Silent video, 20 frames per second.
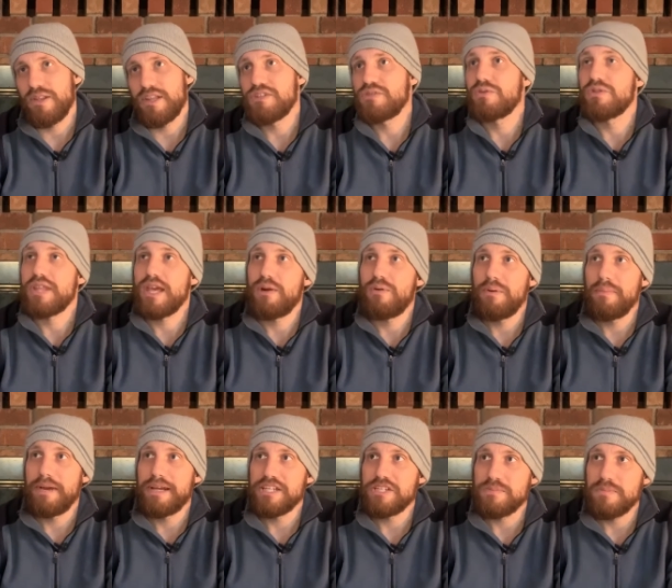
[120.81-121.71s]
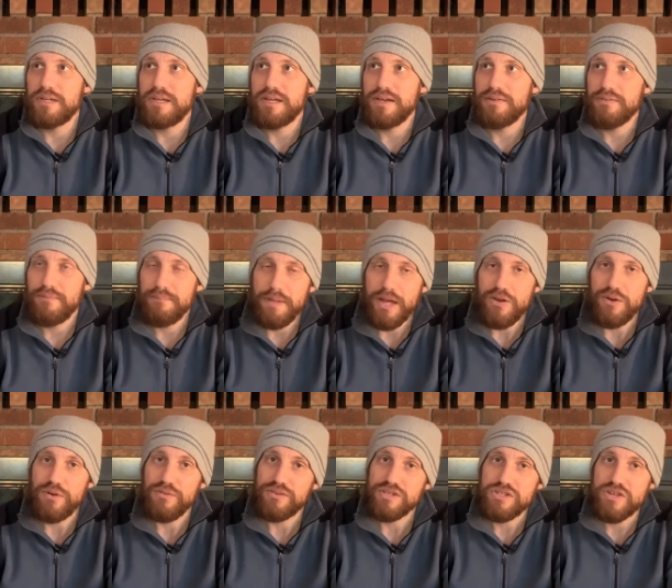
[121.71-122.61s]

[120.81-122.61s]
That's what that reminds me of. I don't know if you